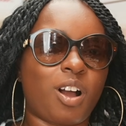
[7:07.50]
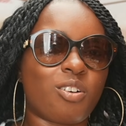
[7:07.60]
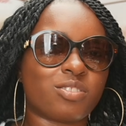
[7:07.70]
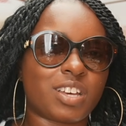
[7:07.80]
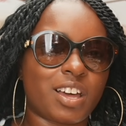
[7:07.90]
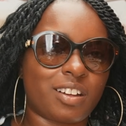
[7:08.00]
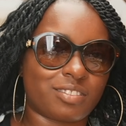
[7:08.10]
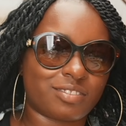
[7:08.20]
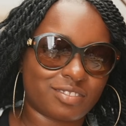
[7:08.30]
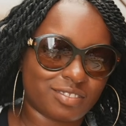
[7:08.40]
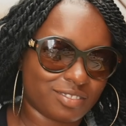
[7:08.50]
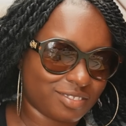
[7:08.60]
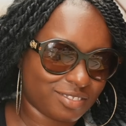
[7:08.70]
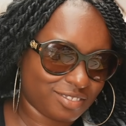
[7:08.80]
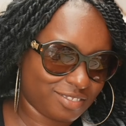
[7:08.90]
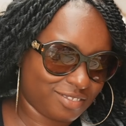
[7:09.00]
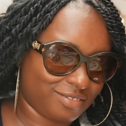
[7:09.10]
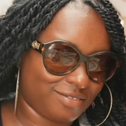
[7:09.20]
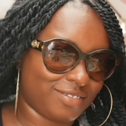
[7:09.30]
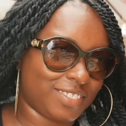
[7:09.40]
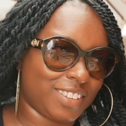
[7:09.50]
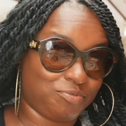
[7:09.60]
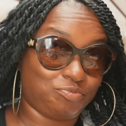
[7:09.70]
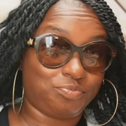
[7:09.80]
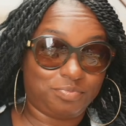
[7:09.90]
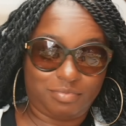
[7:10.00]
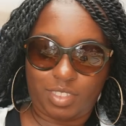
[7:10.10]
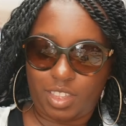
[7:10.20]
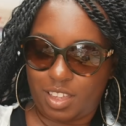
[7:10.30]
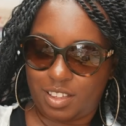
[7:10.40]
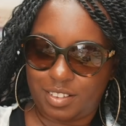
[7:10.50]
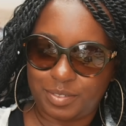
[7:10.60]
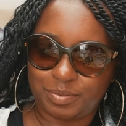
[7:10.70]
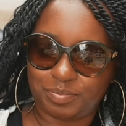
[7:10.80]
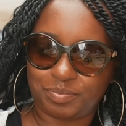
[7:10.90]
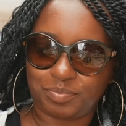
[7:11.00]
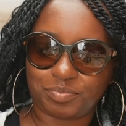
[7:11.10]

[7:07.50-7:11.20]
I thought I found a hidden gem though. This ain't the gem, guys.